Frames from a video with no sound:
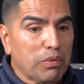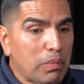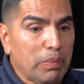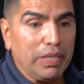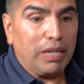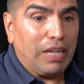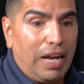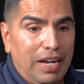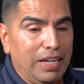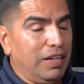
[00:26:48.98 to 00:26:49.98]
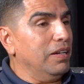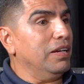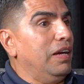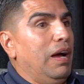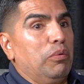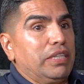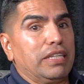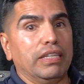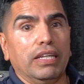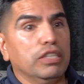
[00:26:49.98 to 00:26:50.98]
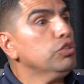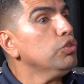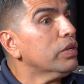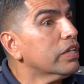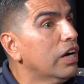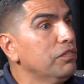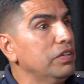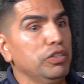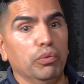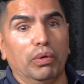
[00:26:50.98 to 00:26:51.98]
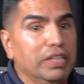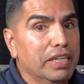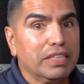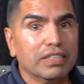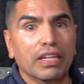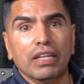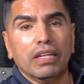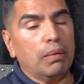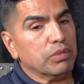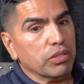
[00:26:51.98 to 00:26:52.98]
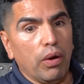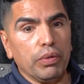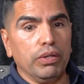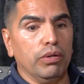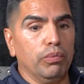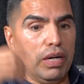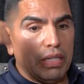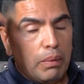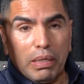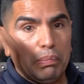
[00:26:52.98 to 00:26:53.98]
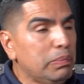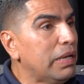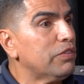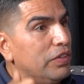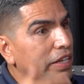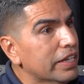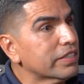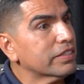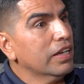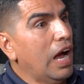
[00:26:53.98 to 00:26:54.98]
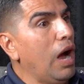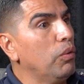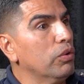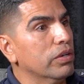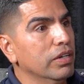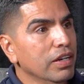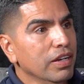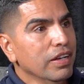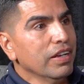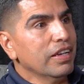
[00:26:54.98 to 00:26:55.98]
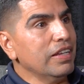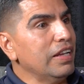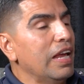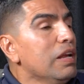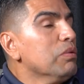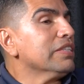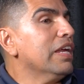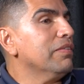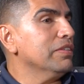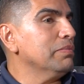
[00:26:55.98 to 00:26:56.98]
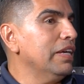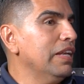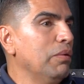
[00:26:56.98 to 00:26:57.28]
remember that I was asking, like, do you want coffee? You want this? I'm sorry, you know what? I'm gonna be better for the next hour. And I was nervous, man.